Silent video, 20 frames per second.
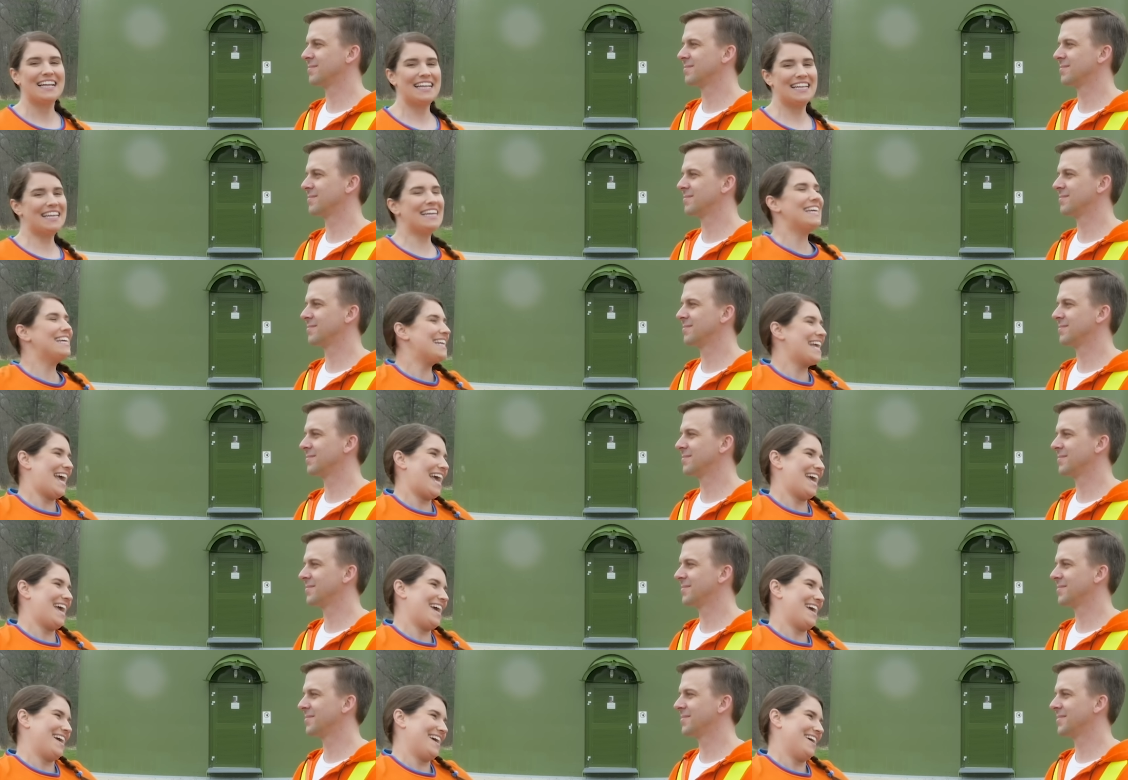Speaker 1: clean
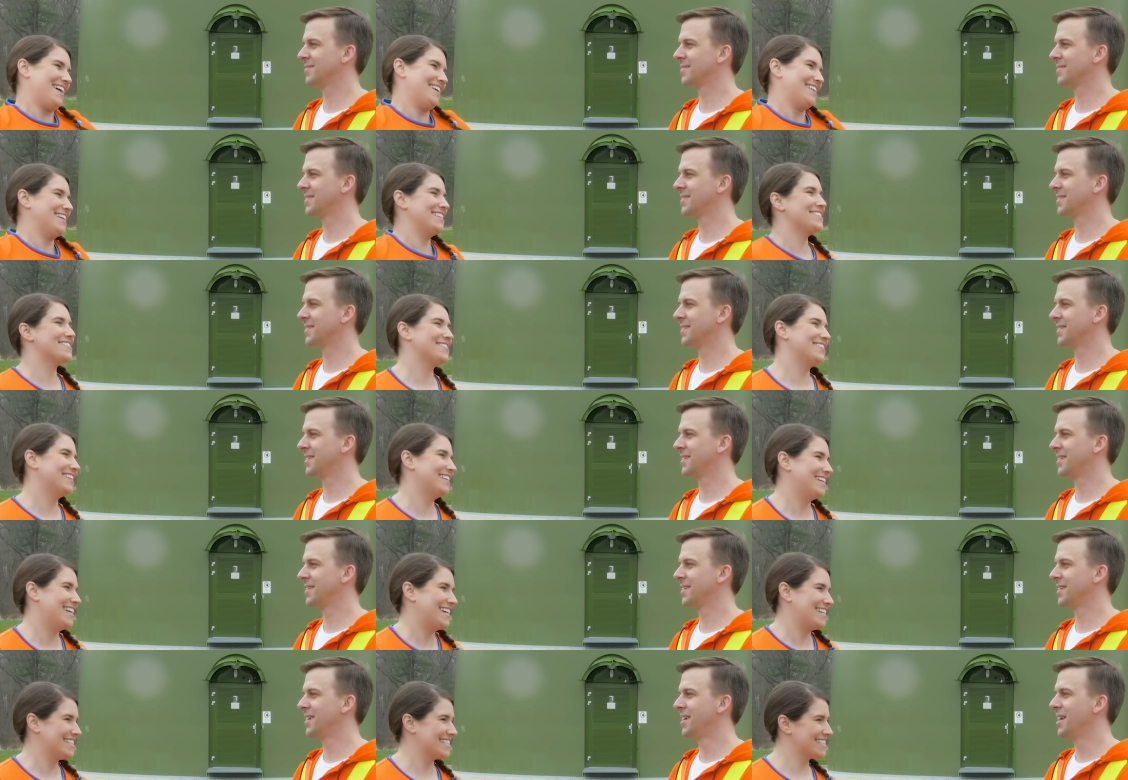air. That's really
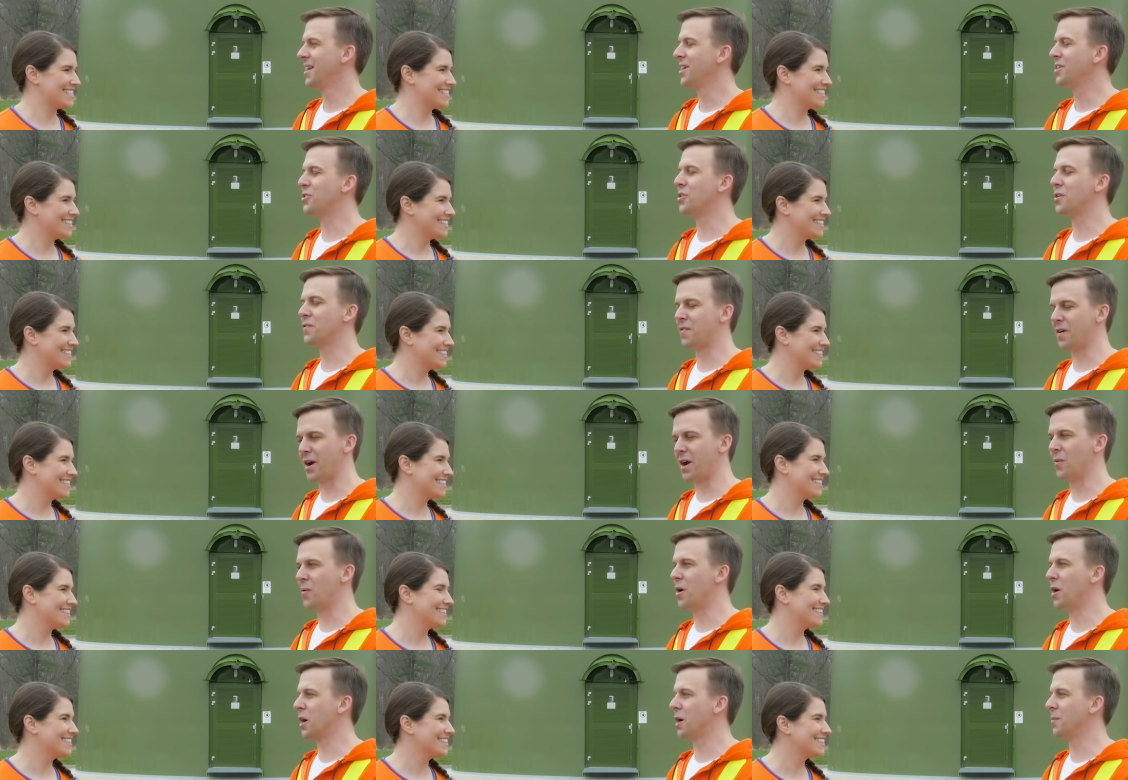nice.
Speaker 2: You're very
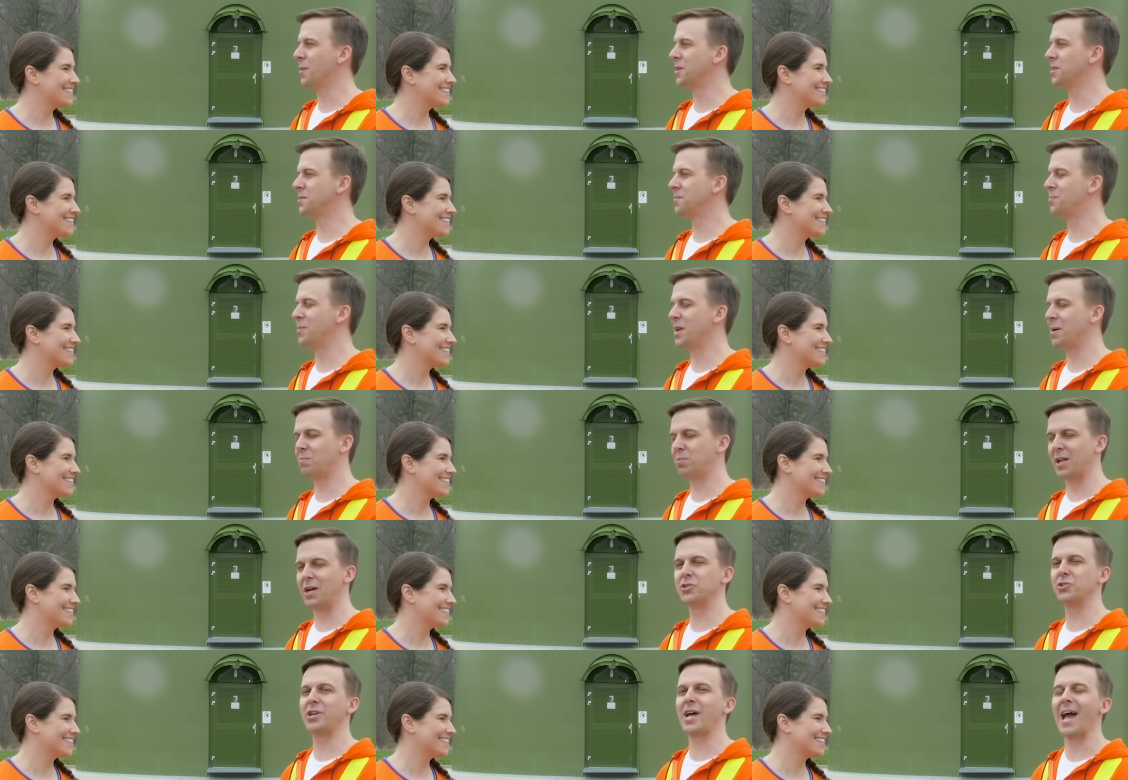welcome. It's been a
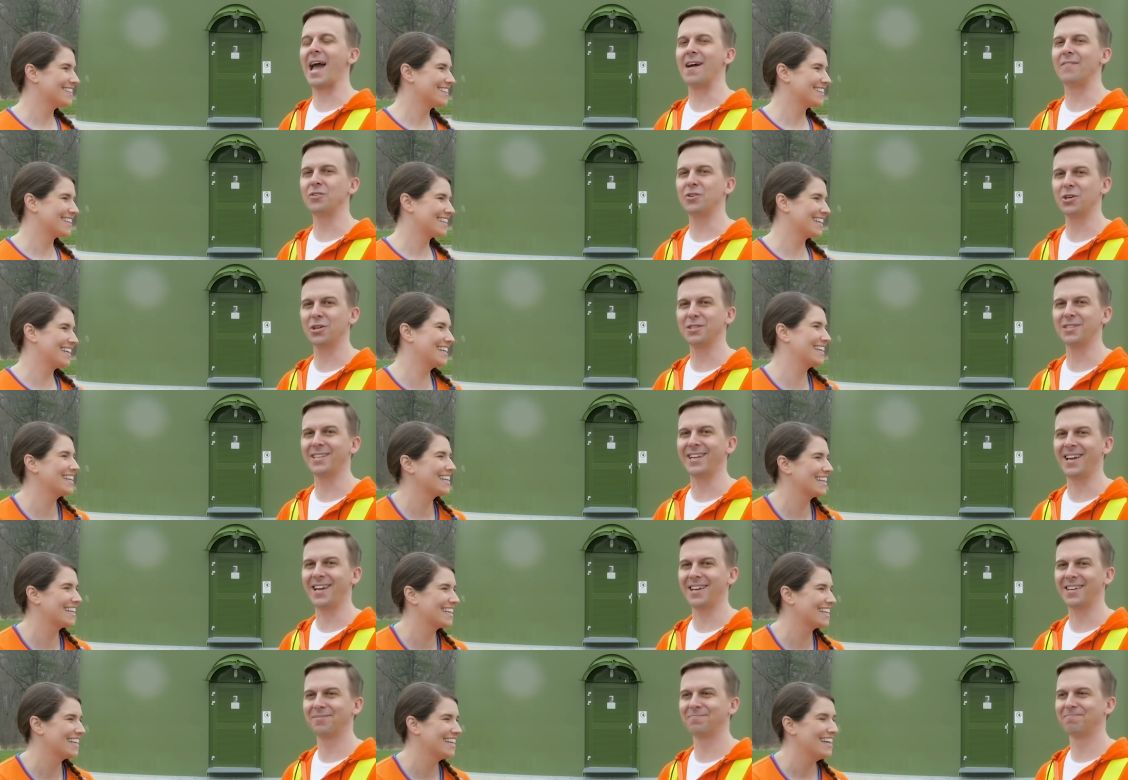pleasure to have you here
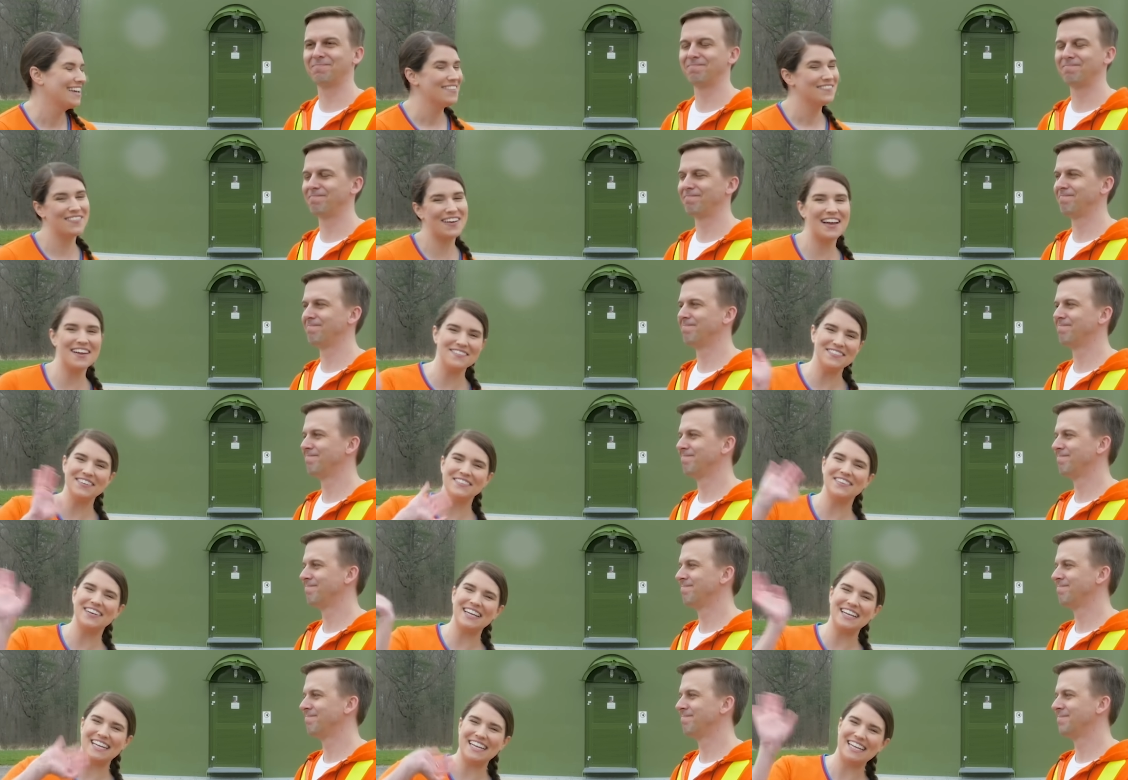today.
Speaker 1: Bye,
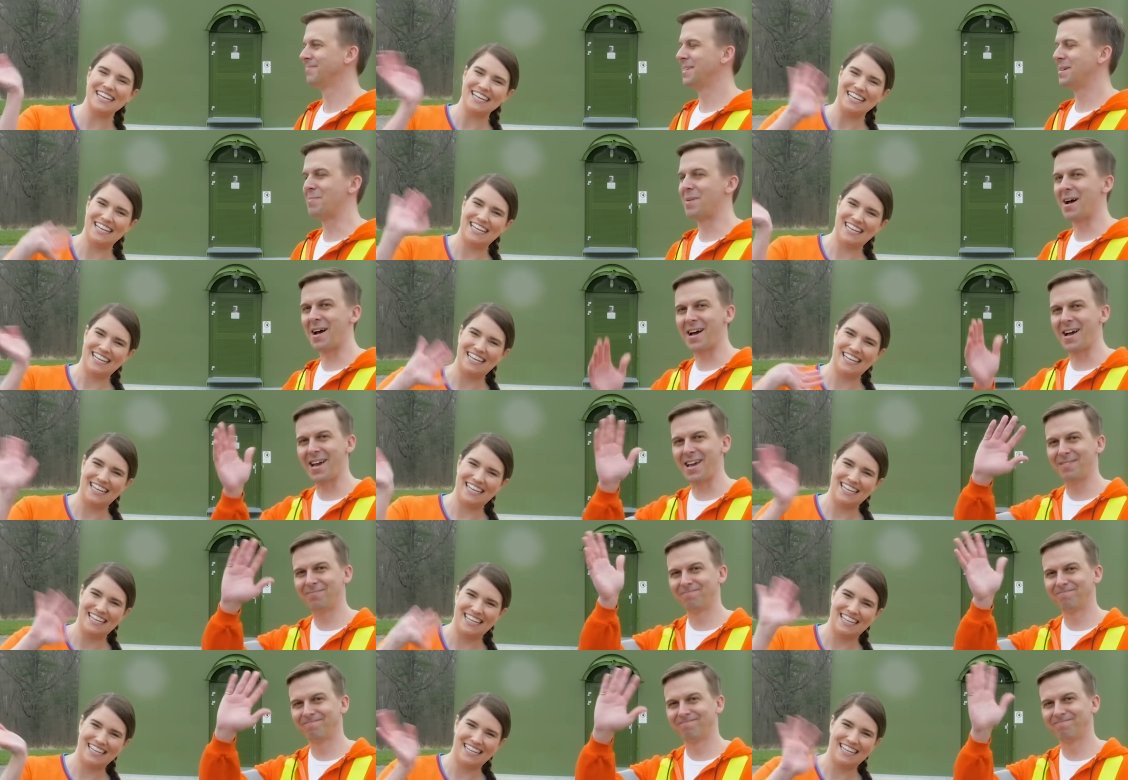everybody.
Speaker 2: Bye.